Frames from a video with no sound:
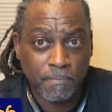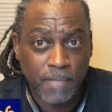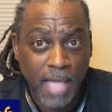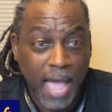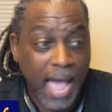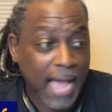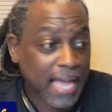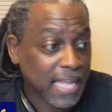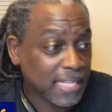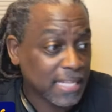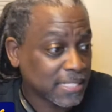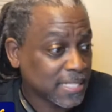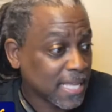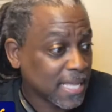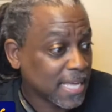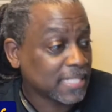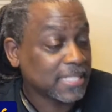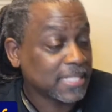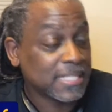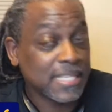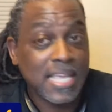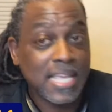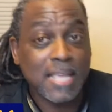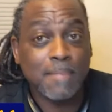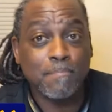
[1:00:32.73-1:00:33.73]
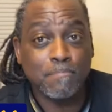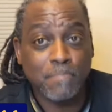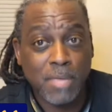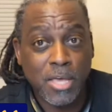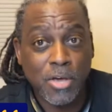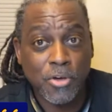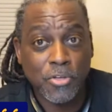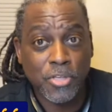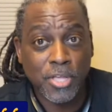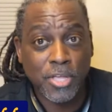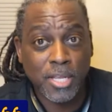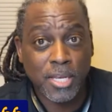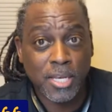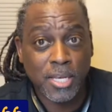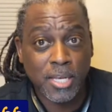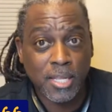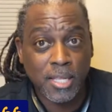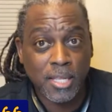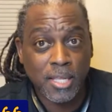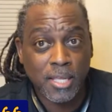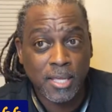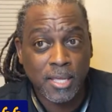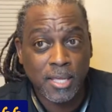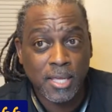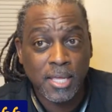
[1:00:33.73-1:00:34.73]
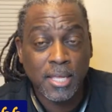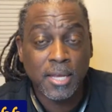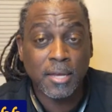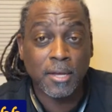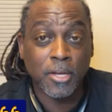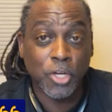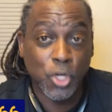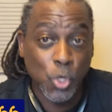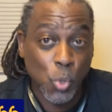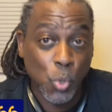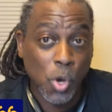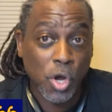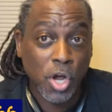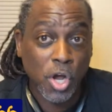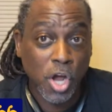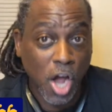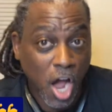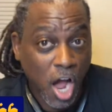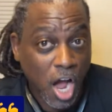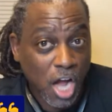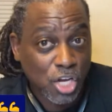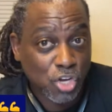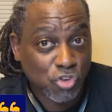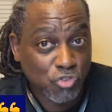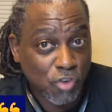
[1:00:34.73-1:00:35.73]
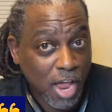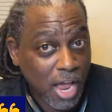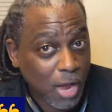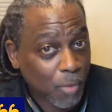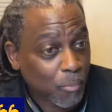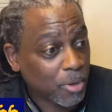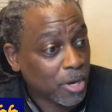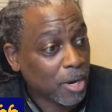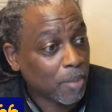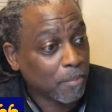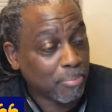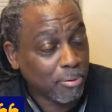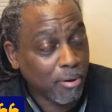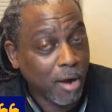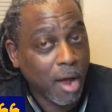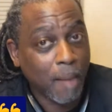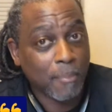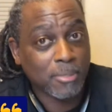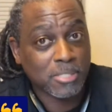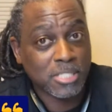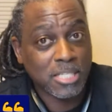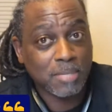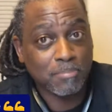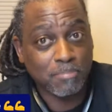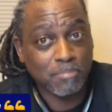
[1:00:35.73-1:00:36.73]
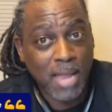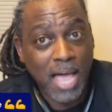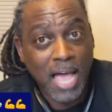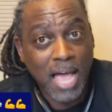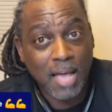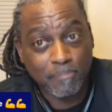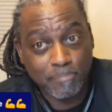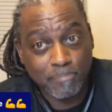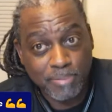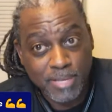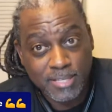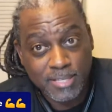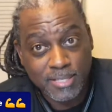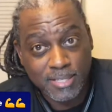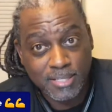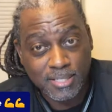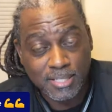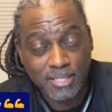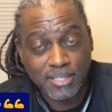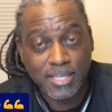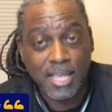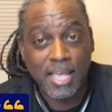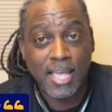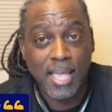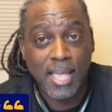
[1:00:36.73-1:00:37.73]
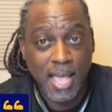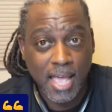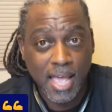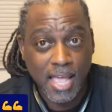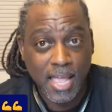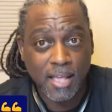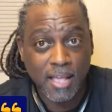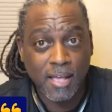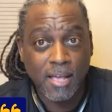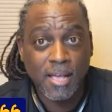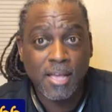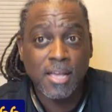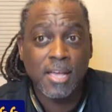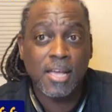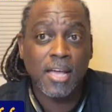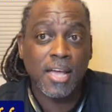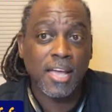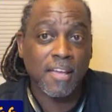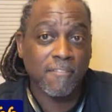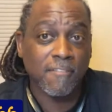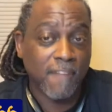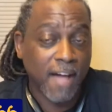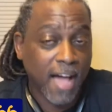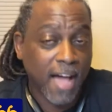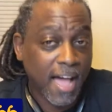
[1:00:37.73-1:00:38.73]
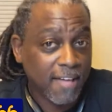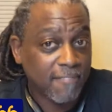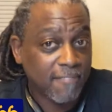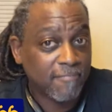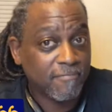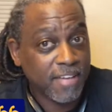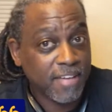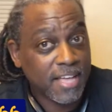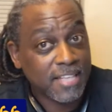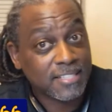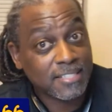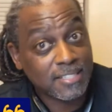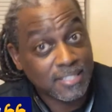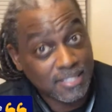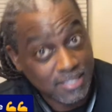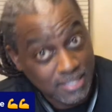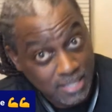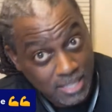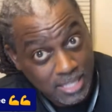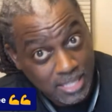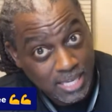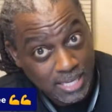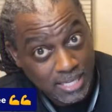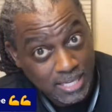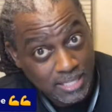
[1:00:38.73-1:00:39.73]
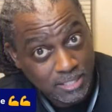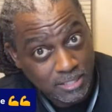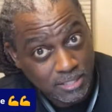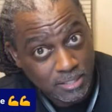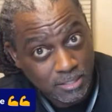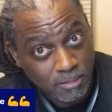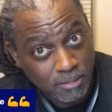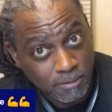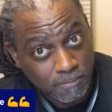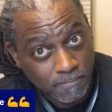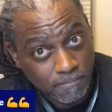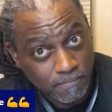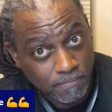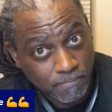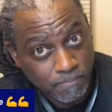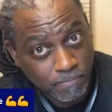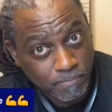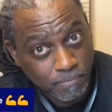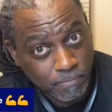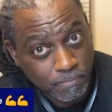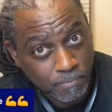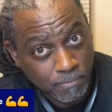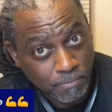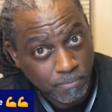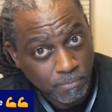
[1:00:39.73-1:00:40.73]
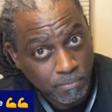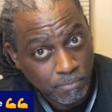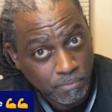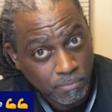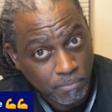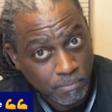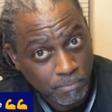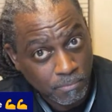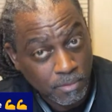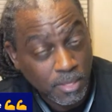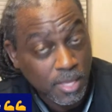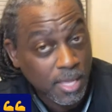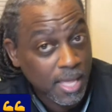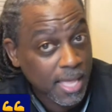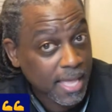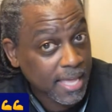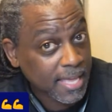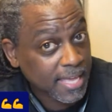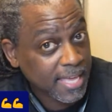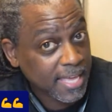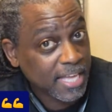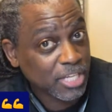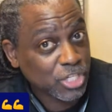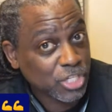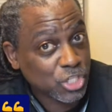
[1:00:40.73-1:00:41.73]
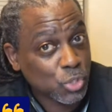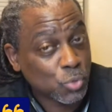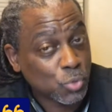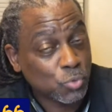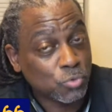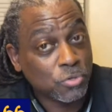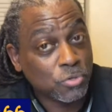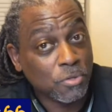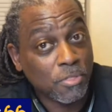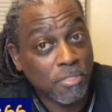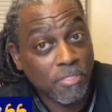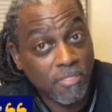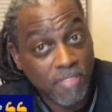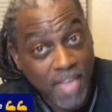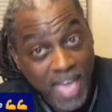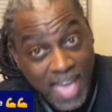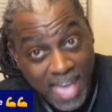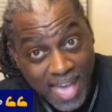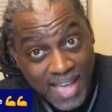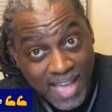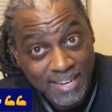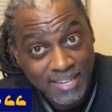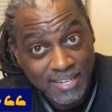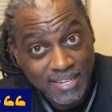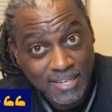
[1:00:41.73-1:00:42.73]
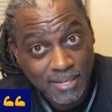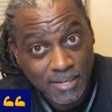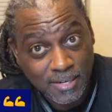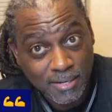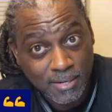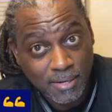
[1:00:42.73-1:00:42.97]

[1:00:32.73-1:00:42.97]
I can take 10 million, do a contract with a promising black business and say, hey, if I invest this and get you to that,